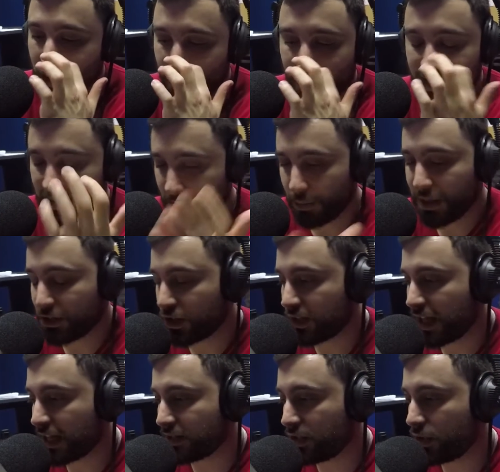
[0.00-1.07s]
basically
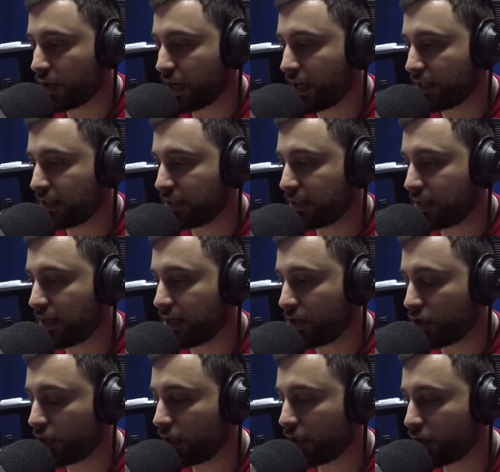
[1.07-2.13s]
mentioned that to you guys
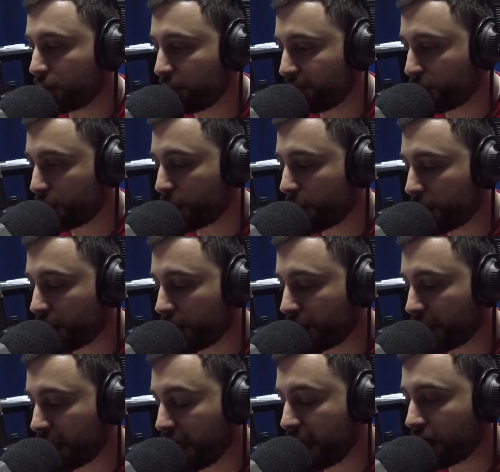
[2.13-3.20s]
earlier before we were on
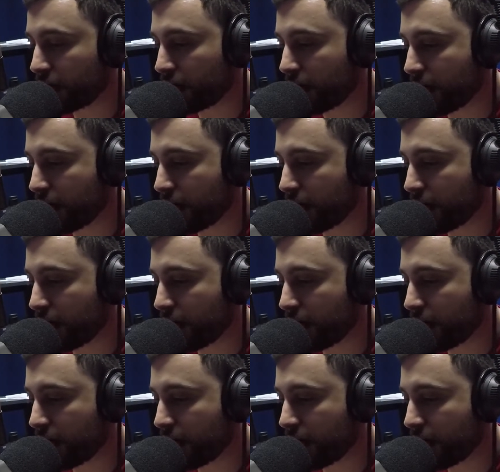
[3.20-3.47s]
the air.